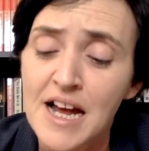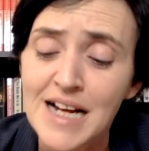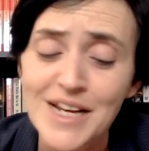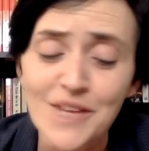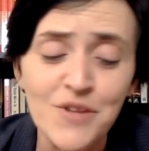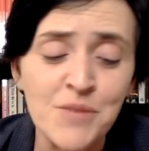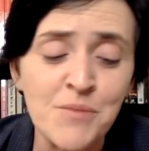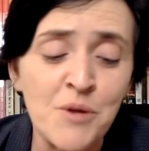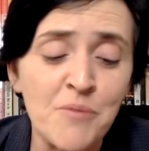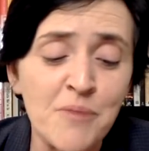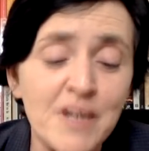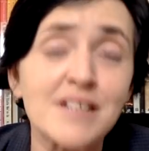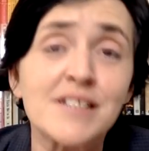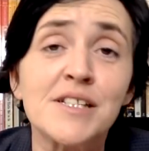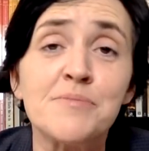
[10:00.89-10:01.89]
giving
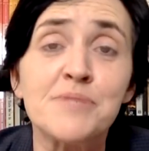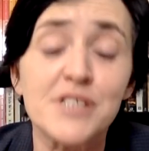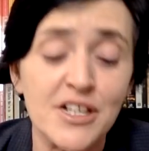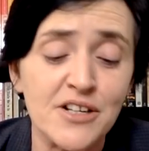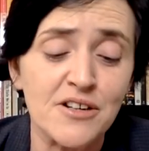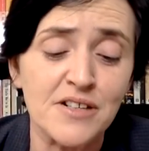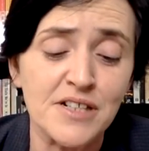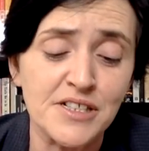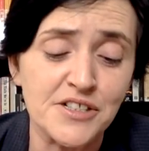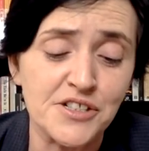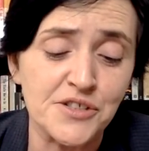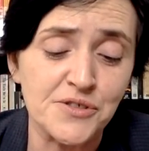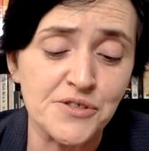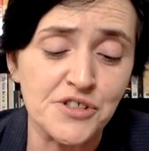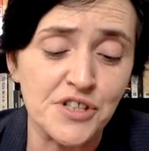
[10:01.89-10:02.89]
mobility, particularly
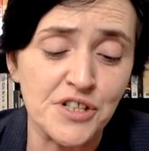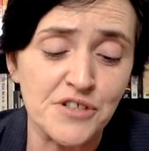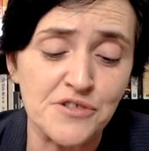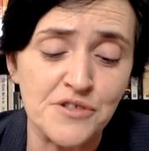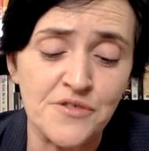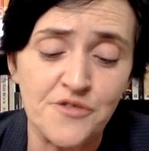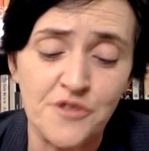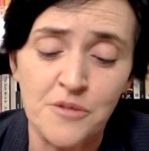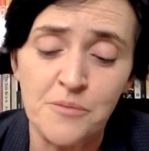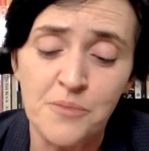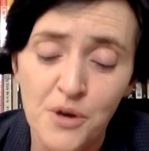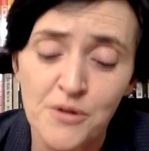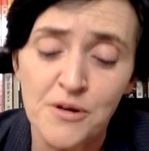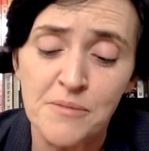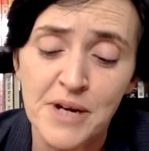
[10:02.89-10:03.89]
to children from poorer